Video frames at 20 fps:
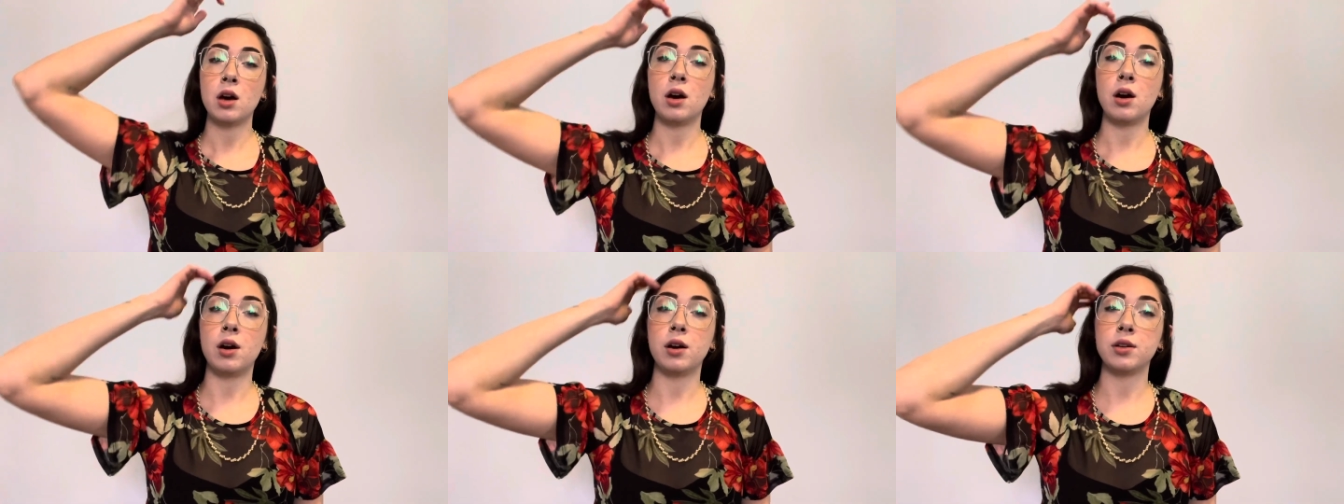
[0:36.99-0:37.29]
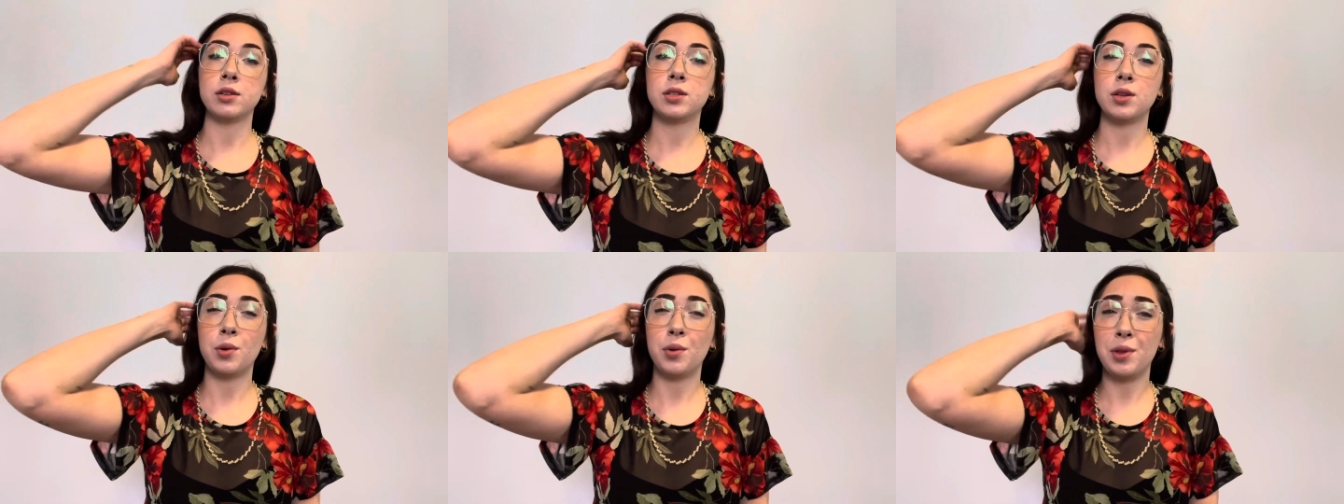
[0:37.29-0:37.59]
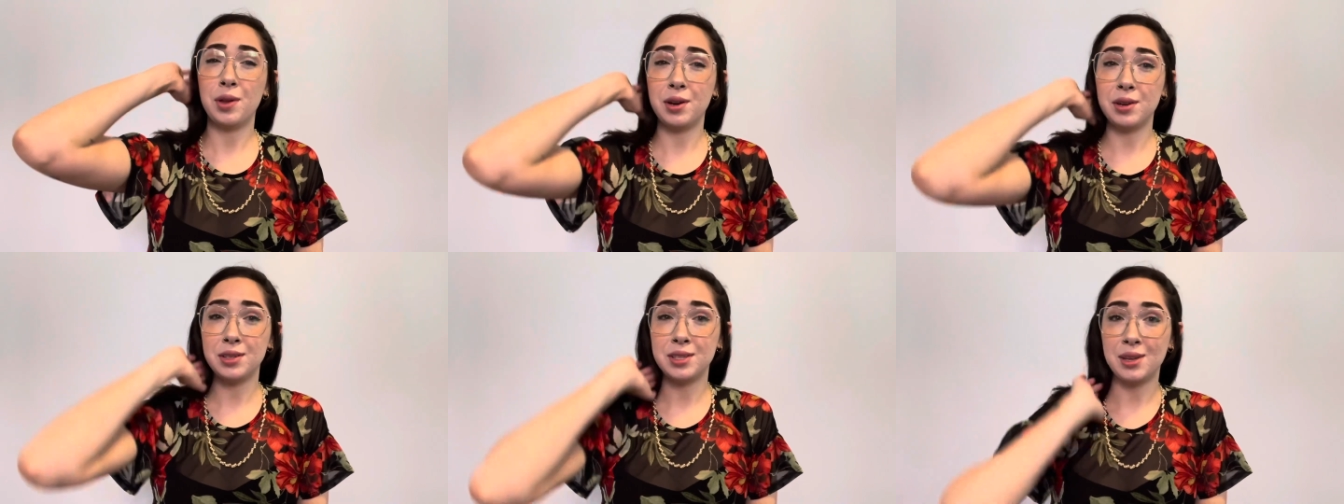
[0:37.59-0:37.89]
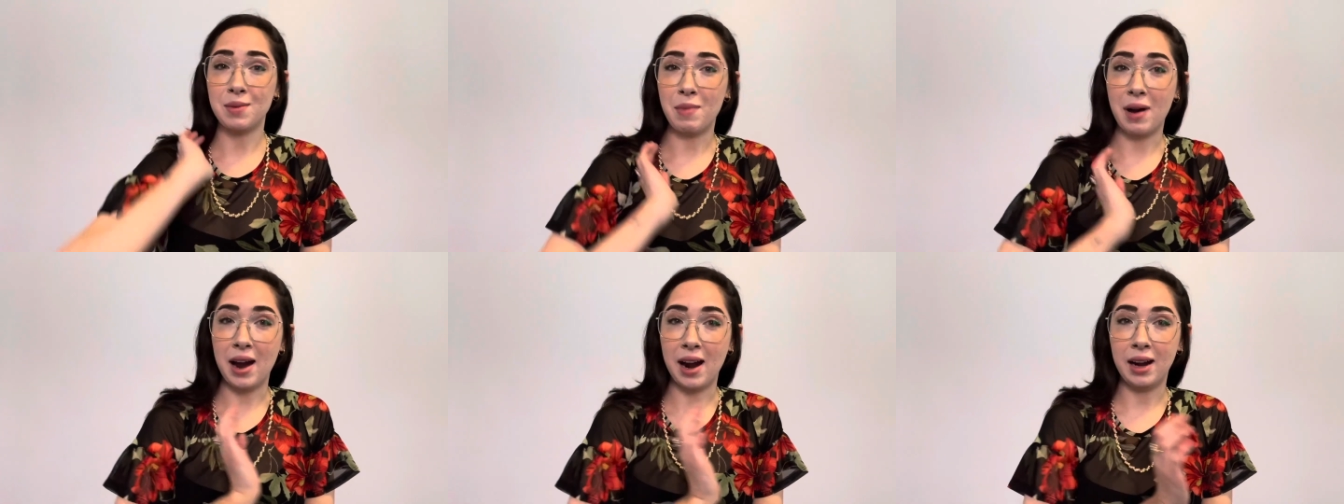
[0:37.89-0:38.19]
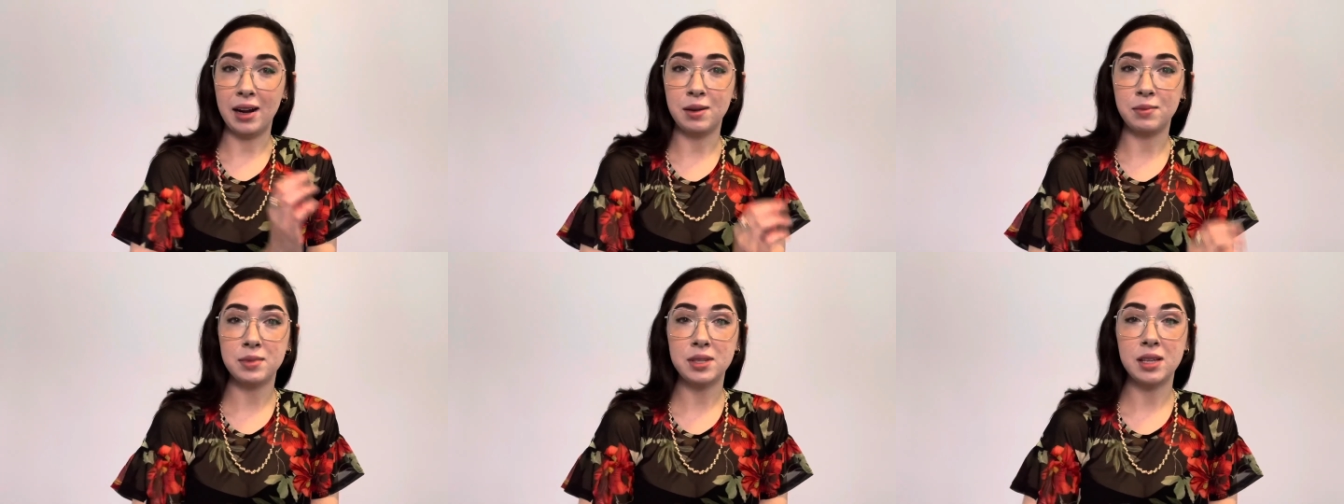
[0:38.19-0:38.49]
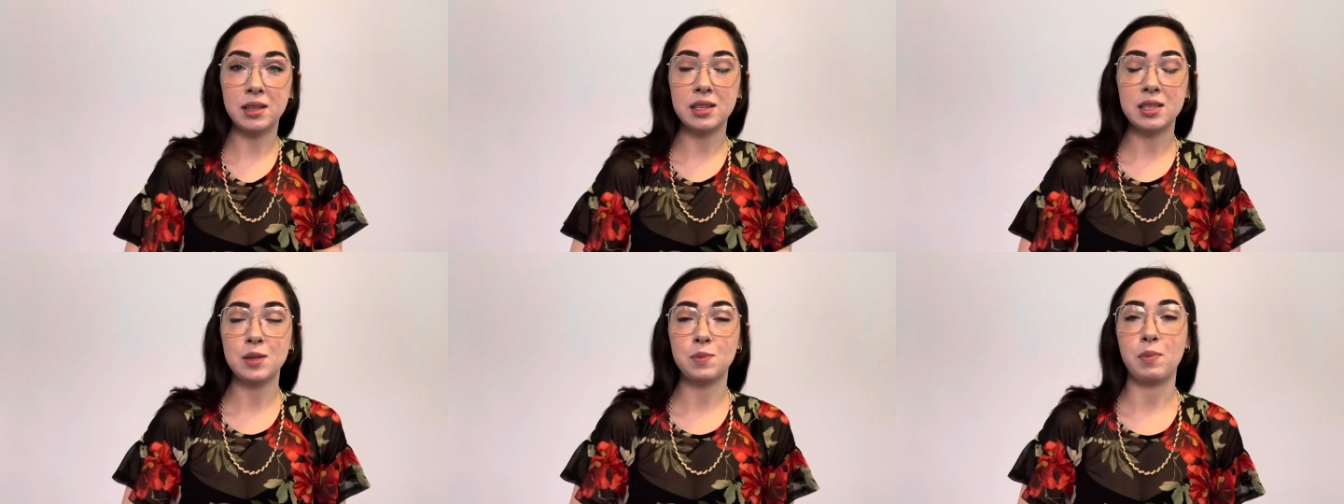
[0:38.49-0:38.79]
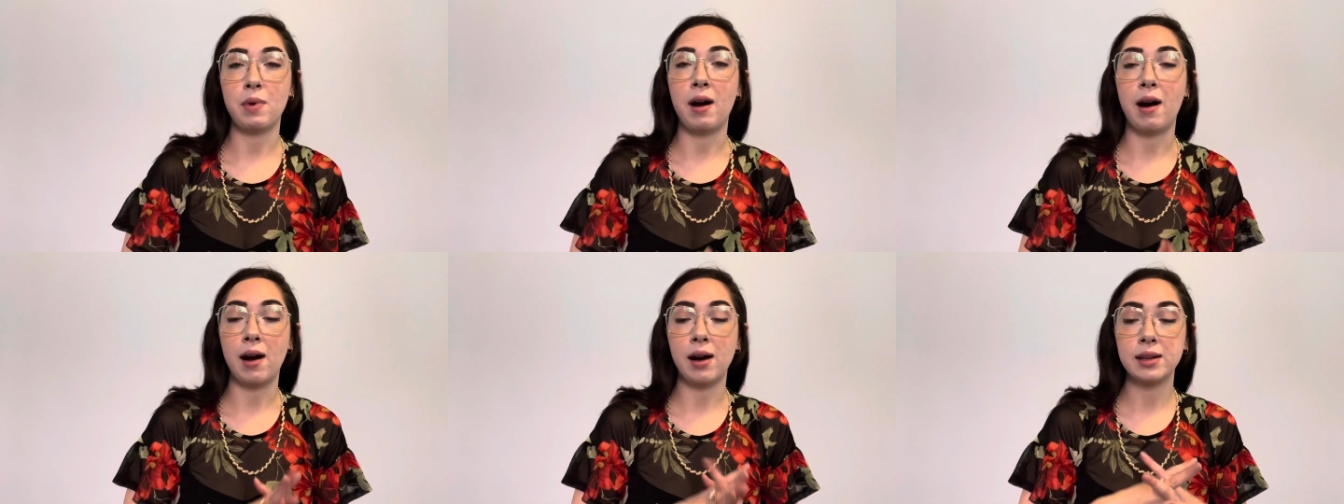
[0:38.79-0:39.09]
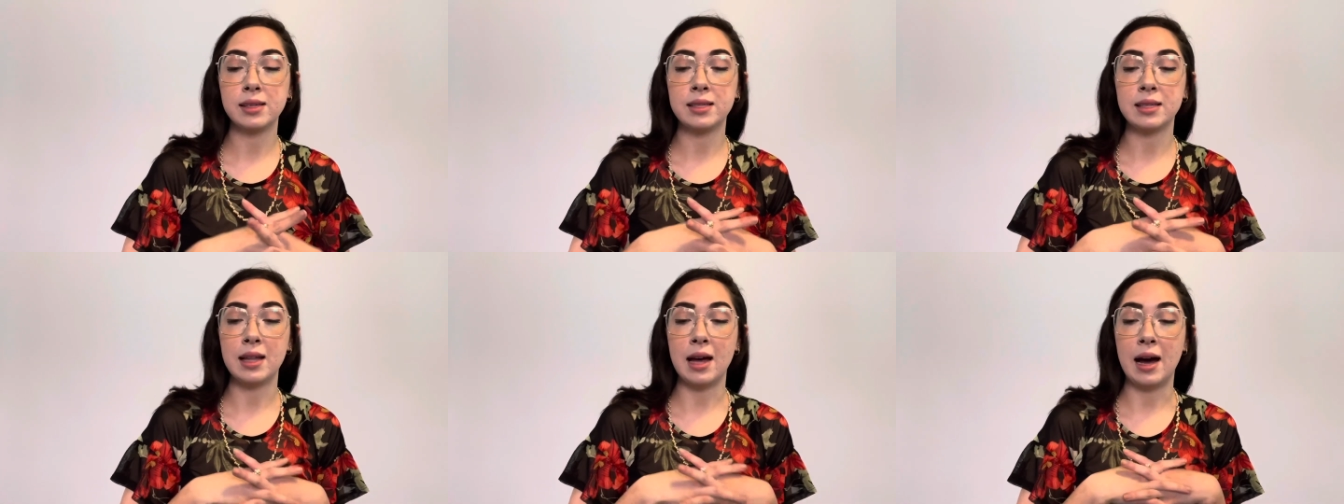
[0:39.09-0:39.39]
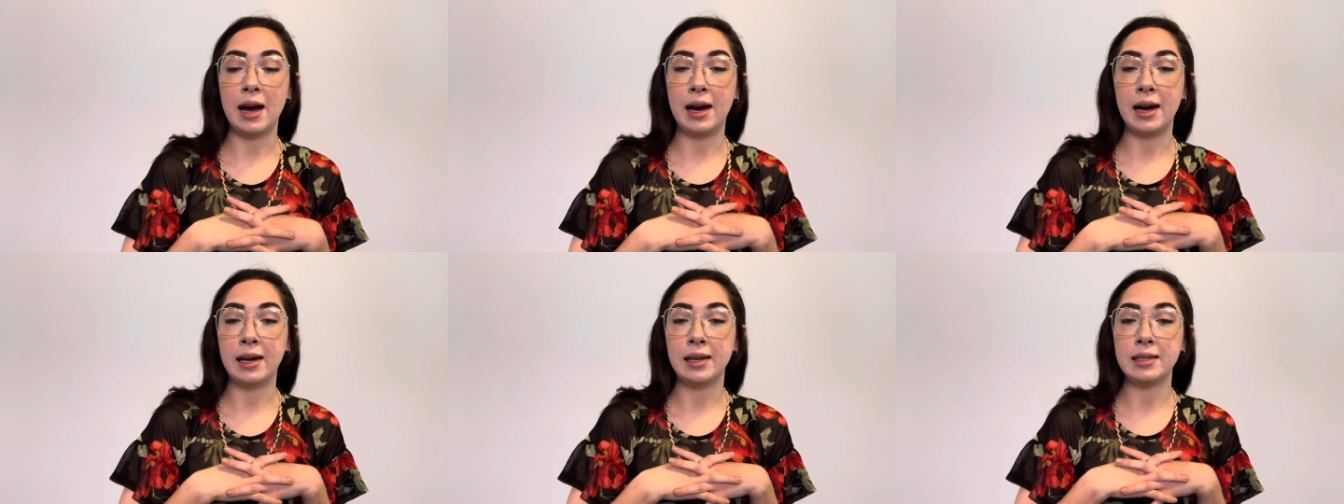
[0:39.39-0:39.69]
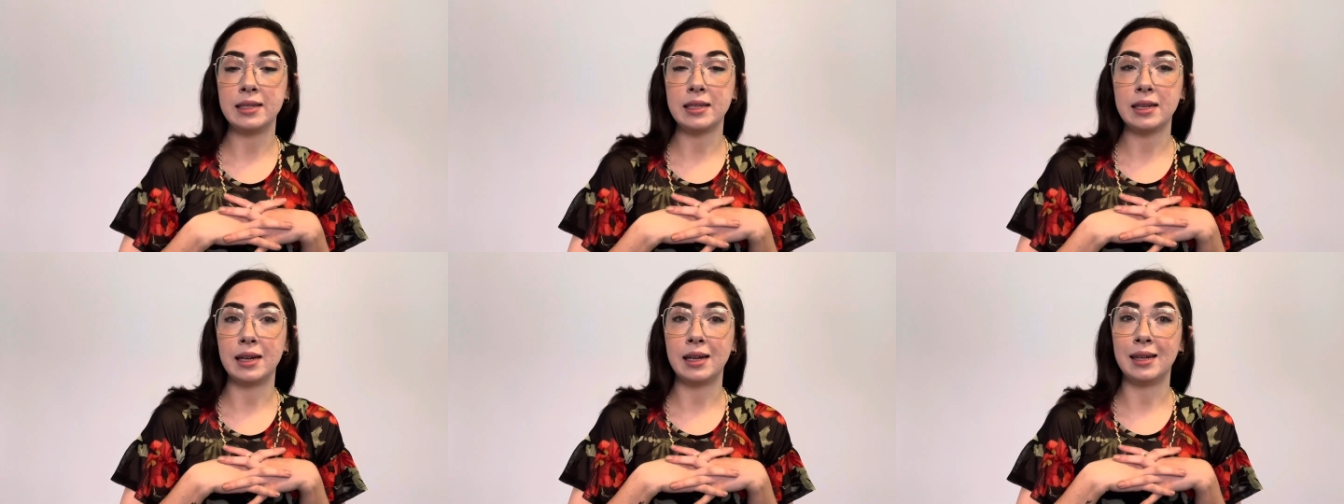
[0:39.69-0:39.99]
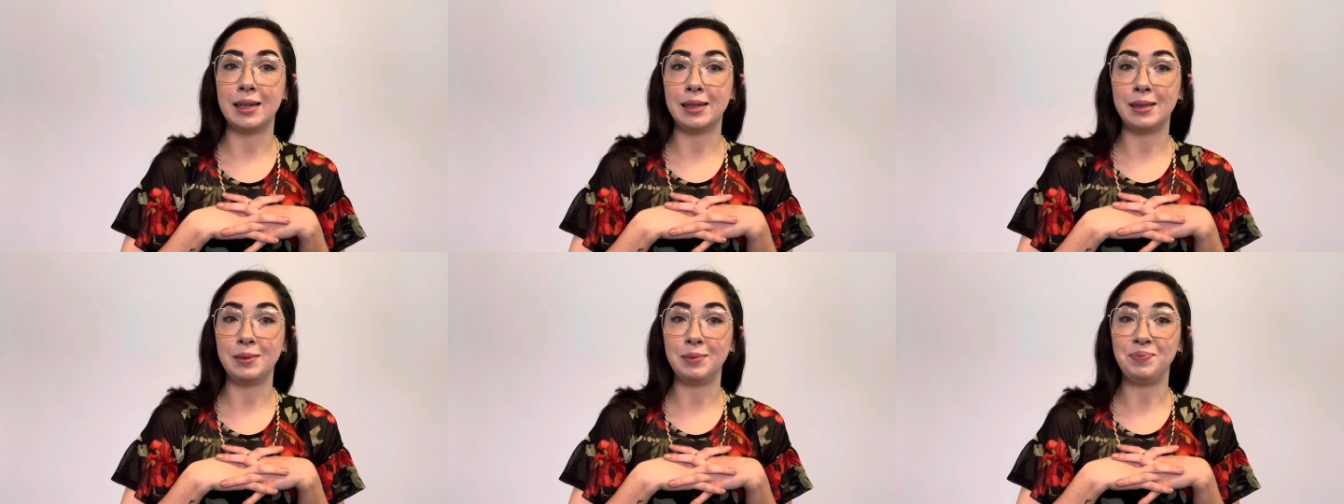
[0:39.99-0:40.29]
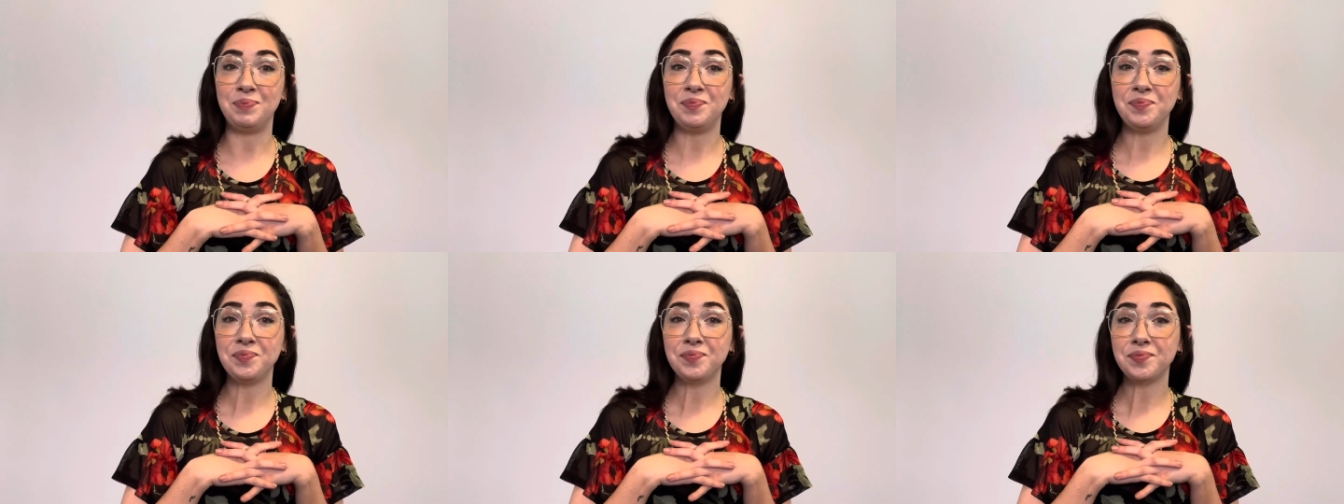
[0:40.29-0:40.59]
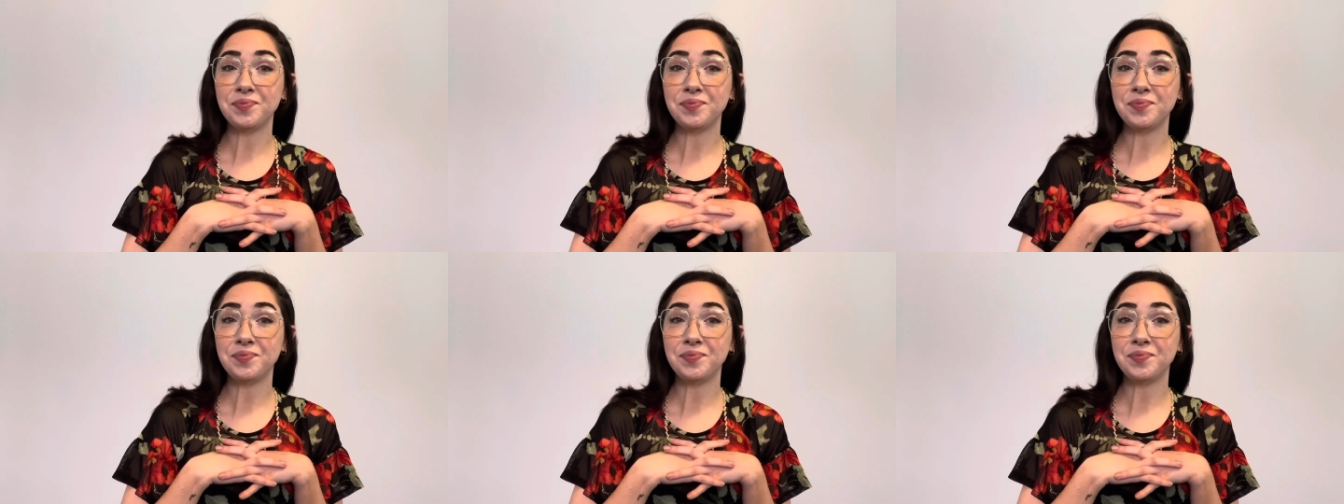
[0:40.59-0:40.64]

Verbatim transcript: Also, there's some items in this box that um,